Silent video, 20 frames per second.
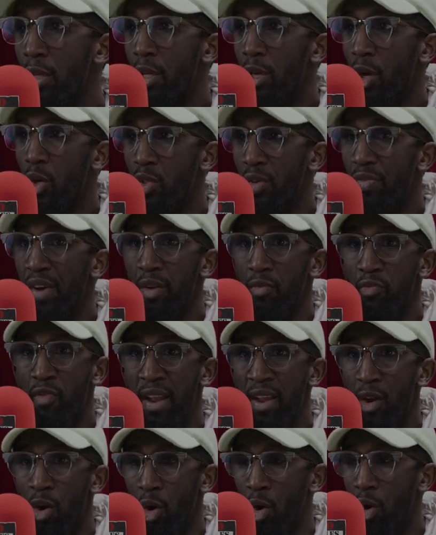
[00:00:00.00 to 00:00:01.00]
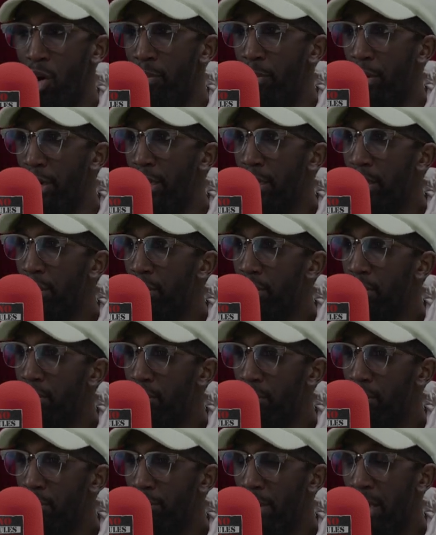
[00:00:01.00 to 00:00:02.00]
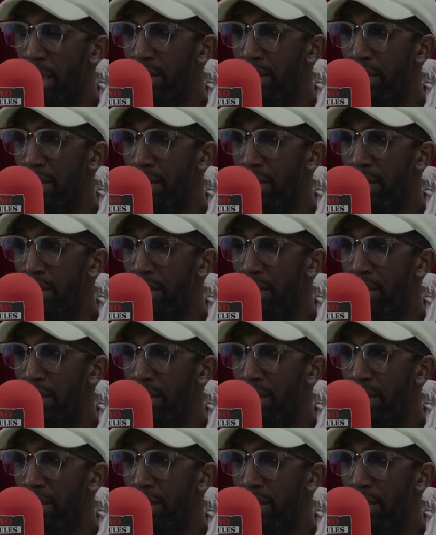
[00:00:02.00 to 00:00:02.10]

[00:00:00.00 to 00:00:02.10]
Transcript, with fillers: because yes. we've had rain galore, boy. We